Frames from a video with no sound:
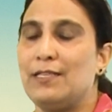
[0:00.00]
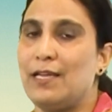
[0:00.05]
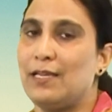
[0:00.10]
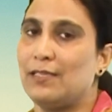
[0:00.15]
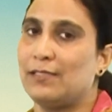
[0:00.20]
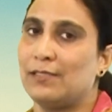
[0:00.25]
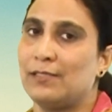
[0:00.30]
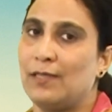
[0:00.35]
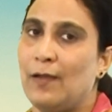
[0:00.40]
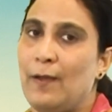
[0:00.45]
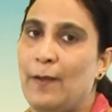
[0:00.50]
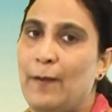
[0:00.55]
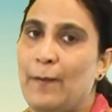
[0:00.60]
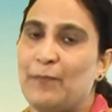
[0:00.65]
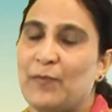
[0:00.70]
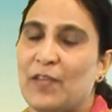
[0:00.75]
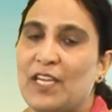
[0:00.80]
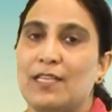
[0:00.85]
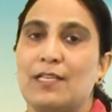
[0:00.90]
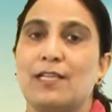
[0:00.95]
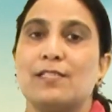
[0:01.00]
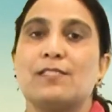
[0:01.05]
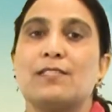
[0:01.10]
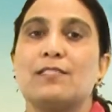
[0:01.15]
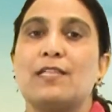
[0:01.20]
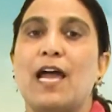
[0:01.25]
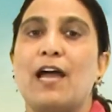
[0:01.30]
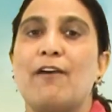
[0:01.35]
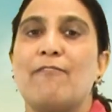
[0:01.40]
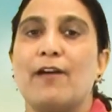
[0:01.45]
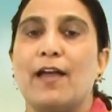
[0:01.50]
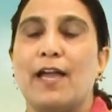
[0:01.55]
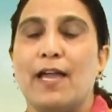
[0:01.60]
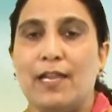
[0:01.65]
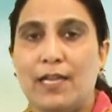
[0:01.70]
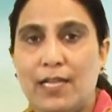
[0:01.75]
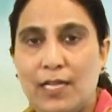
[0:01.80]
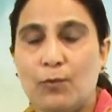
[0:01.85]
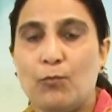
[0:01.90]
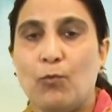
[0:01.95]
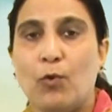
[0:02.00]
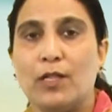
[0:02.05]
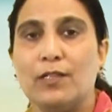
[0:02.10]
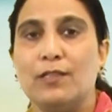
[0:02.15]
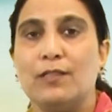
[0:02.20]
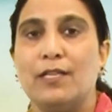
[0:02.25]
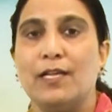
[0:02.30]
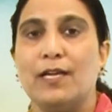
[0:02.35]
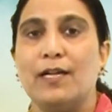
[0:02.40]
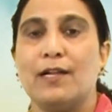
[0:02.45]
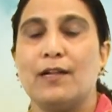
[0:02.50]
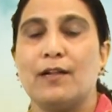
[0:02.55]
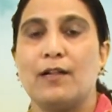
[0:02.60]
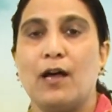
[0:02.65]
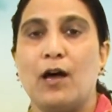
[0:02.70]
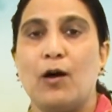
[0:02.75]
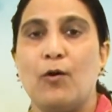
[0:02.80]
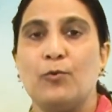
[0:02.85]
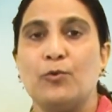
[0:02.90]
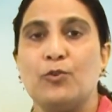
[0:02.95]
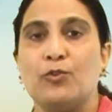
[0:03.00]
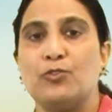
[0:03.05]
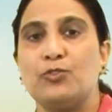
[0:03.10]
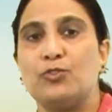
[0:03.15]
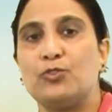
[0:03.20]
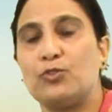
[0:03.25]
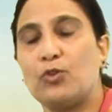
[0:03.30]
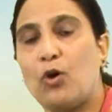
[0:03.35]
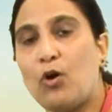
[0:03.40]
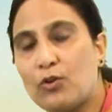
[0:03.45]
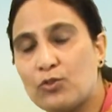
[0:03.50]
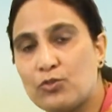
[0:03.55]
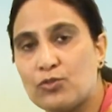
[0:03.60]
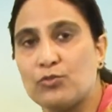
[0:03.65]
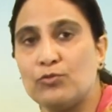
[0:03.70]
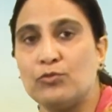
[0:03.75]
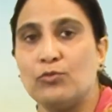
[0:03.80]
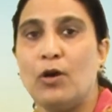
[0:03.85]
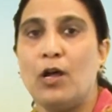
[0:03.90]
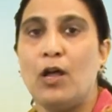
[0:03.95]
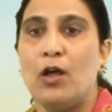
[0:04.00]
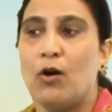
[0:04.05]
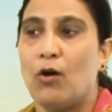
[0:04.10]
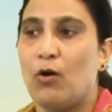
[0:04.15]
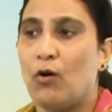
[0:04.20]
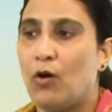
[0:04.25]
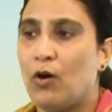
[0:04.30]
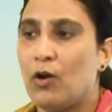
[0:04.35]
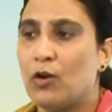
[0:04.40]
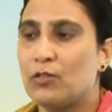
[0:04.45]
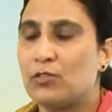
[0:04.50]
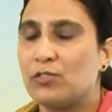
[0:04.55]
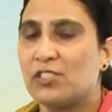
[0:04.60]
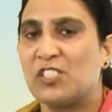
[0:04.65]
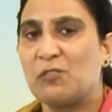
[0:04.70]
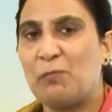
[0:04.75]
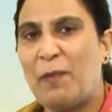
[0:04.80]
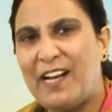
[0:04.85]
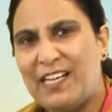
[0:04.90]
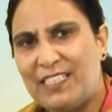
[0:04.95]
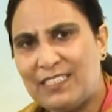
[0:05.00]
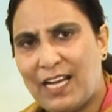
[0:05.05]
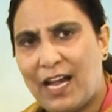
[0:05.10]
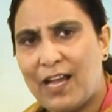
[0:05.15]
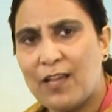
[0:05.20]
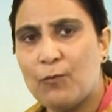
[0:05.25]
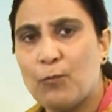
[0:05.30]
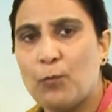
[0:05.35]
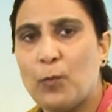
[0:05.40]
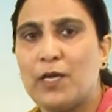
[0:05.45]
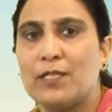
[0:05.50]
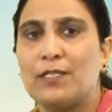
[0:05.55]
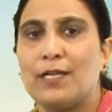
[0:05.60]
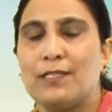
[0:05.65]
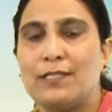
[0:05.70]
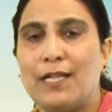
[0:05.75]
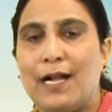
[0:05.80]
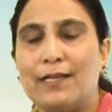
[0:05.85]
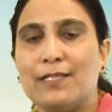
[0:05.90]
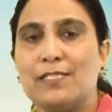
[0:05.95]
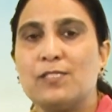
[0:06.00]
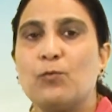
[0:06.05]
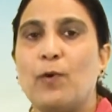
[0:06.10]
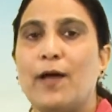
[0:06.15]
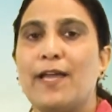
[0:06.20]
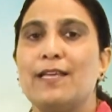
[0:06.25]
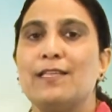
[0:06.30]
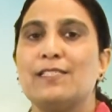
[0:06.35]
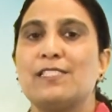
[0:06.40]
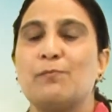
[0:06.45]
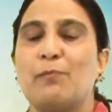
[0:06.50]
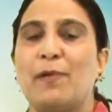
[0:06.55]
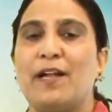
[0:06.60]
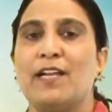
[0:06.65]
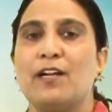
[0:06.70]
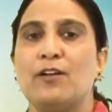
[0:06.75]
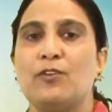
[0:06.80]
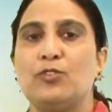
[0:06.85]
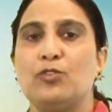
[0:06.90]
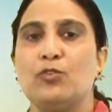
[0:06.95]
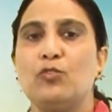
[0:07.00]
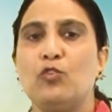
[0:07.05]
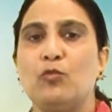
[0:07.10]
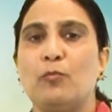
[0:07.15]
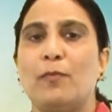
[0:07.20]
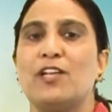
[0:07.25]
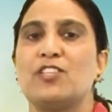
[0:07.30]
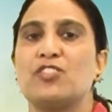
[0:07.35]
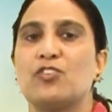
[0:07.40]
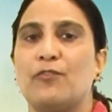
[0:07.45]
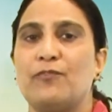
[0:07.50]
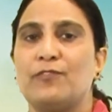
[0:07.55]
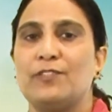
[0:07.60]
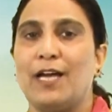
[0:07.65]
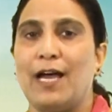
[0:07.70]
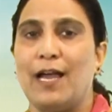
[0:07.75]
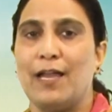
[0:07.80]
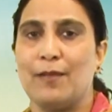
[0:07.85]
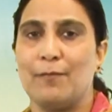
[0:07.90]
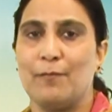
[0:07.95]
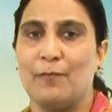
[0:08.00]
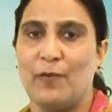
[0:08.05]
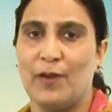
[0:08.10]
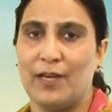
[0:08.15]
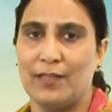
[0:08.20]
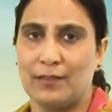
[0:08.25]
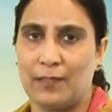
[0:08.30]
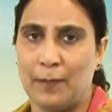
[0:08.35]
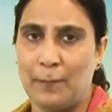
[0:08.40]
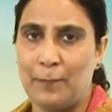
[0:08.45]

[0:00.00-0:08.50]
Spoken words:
yes, he doesn't have anyone there around to talk to or spend time with, and that is why he's spending too much of time with